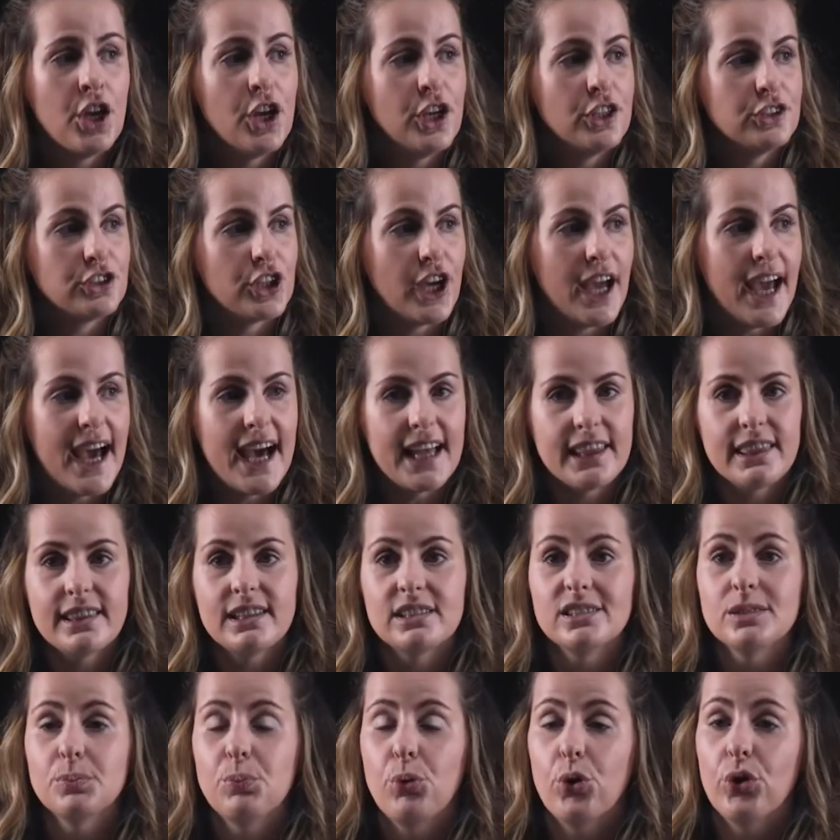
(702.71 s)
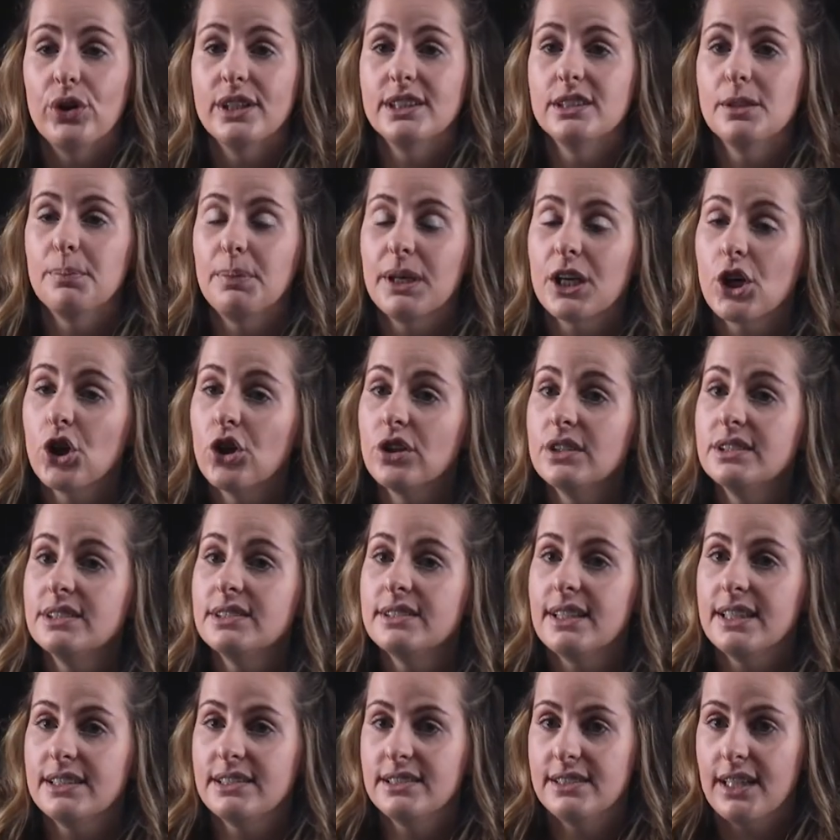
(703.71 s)
So at this point, because
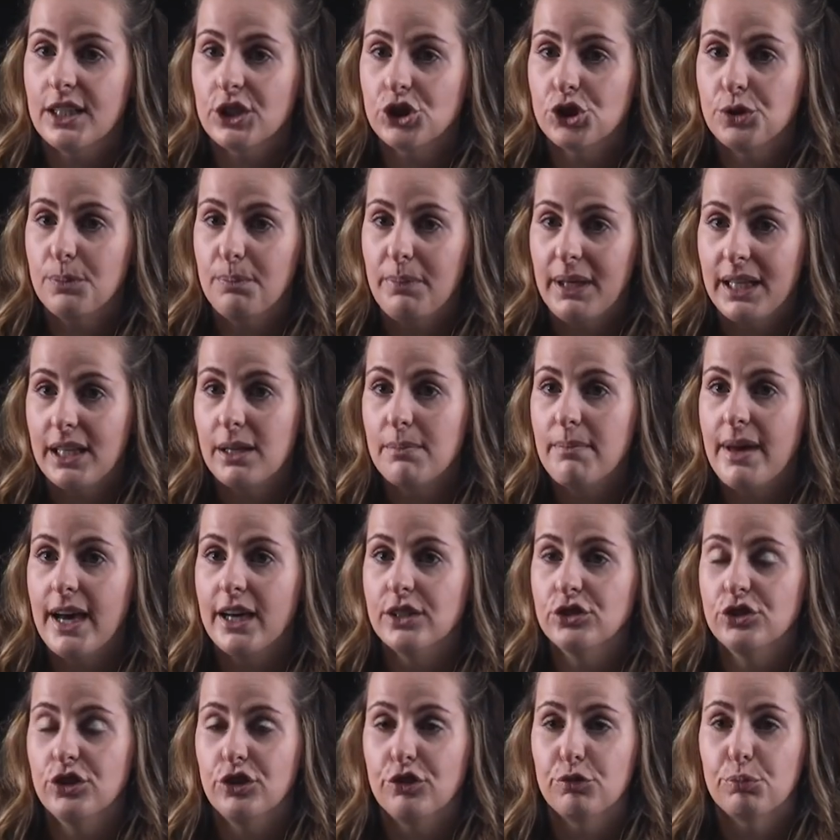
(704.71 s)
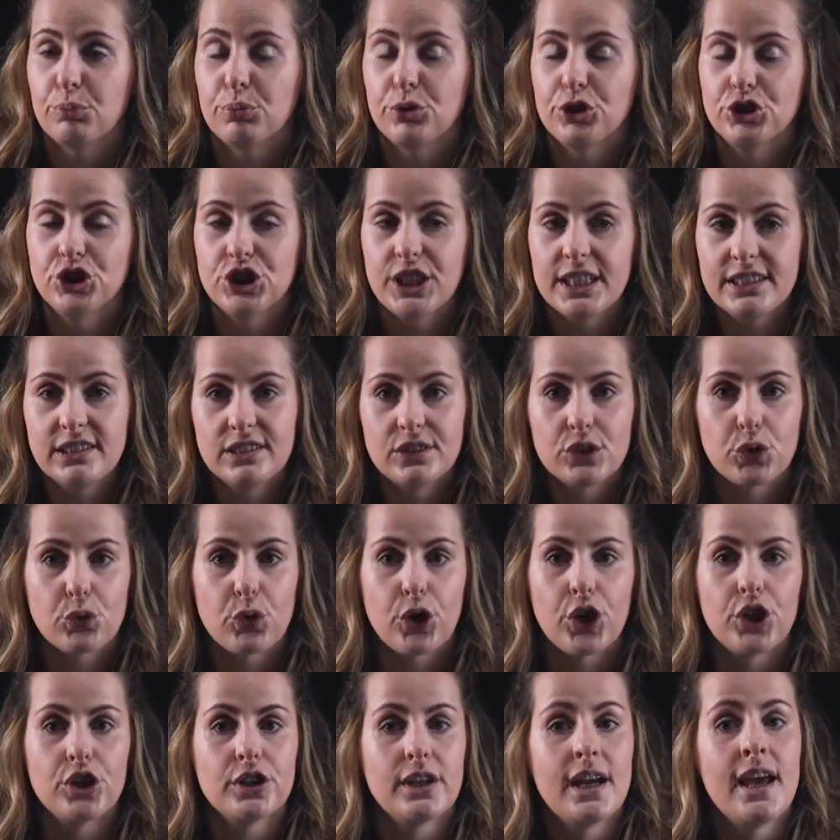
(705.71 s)
there's such big amounts of
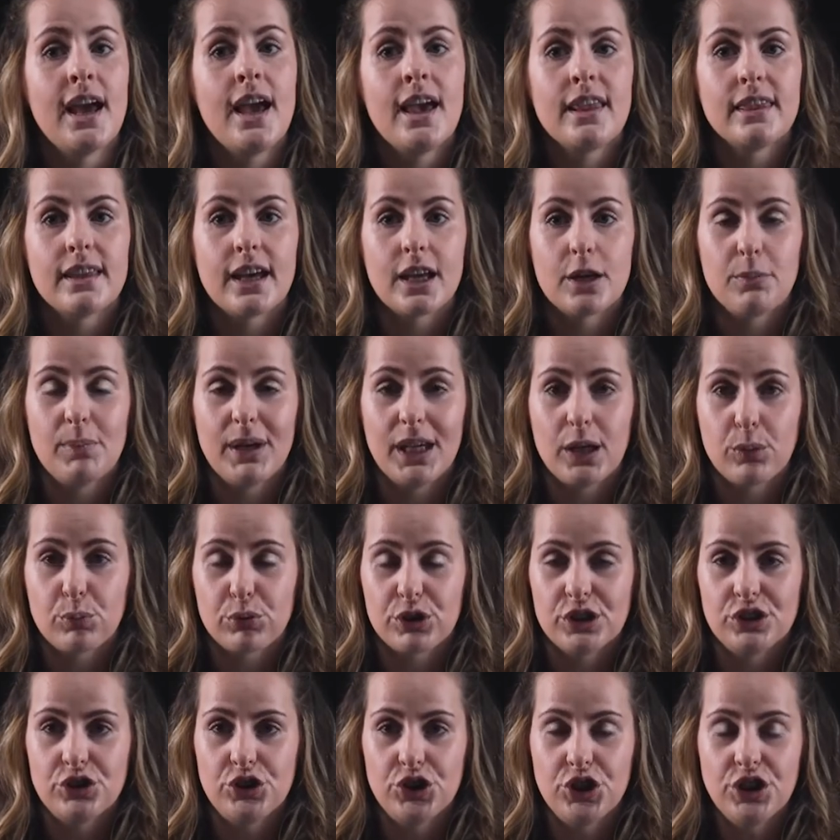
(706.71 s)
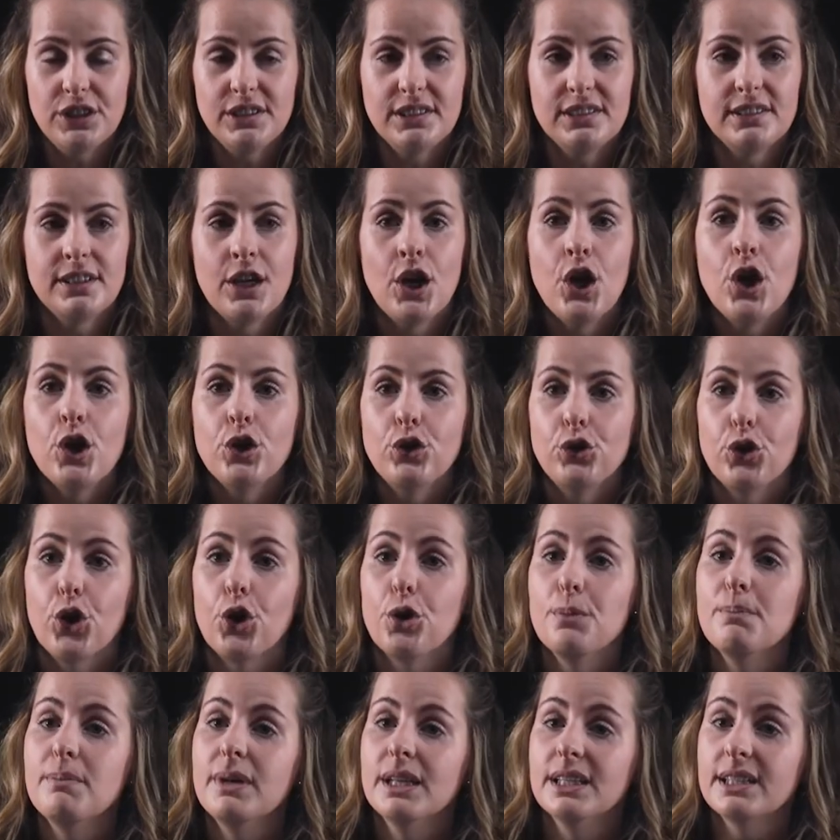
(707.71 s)
progesterone that are being produced,
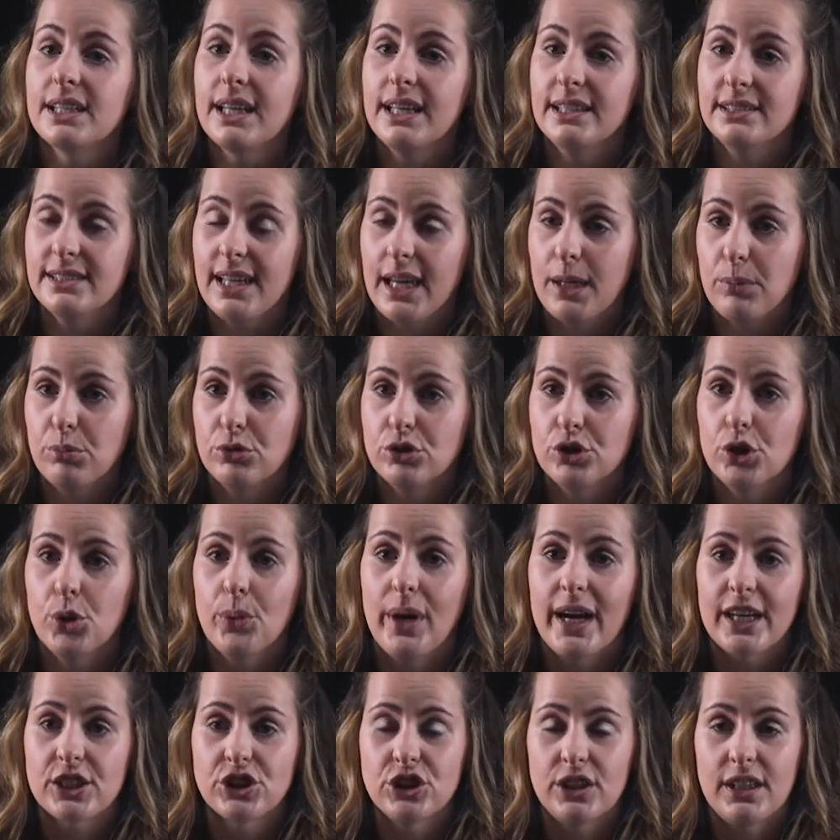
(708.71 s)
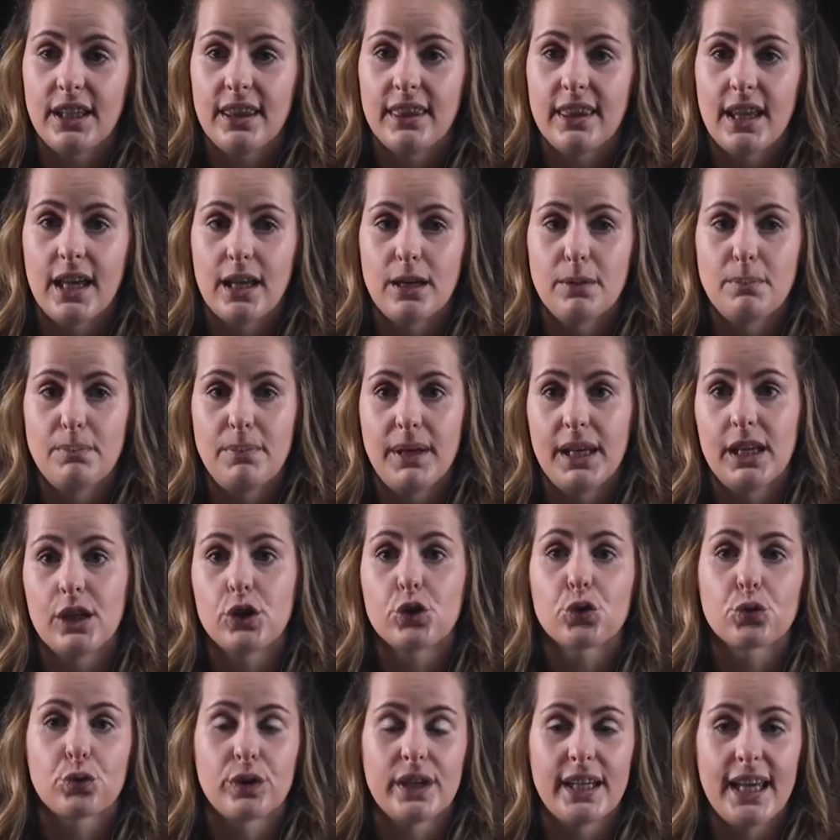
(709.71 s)
no milk is able to actually then be
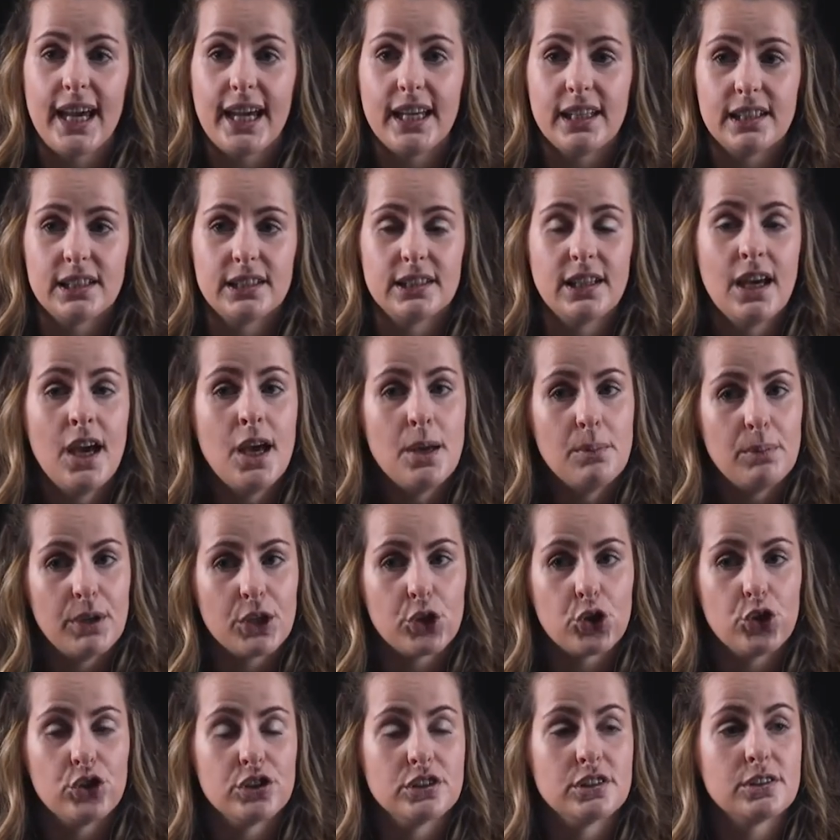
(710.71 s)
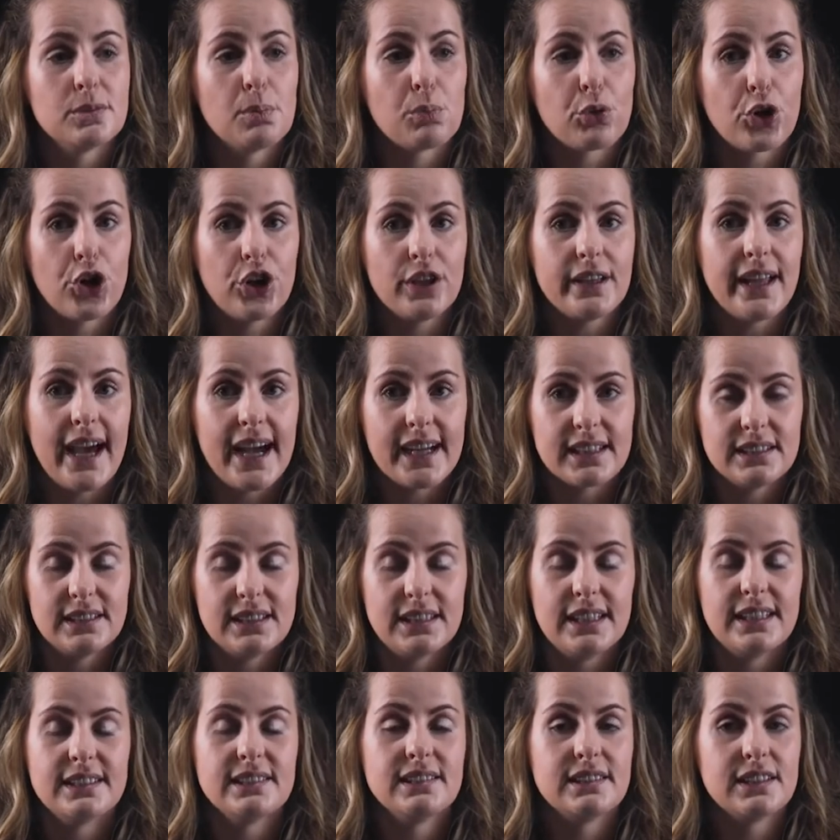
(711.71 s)
created because
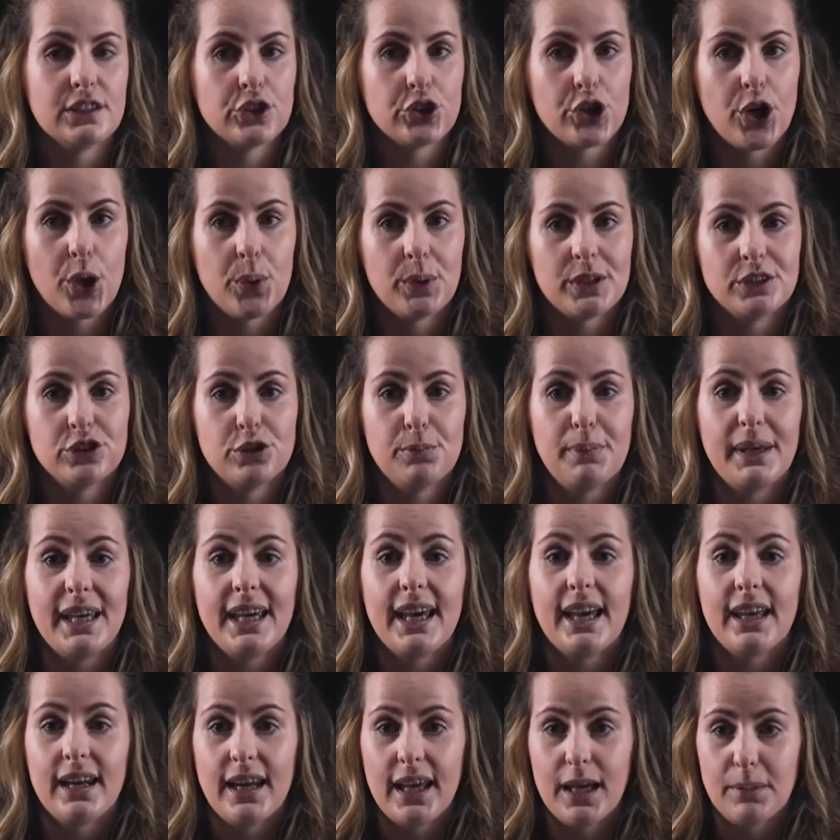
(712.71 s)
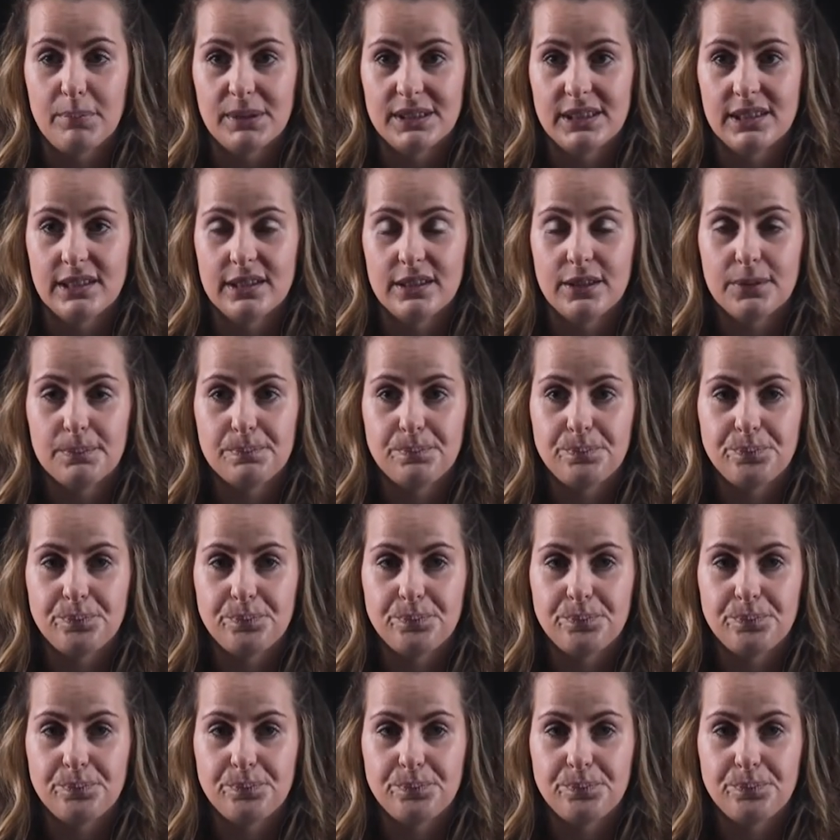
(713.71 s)
prolactin is still going to be inhibited.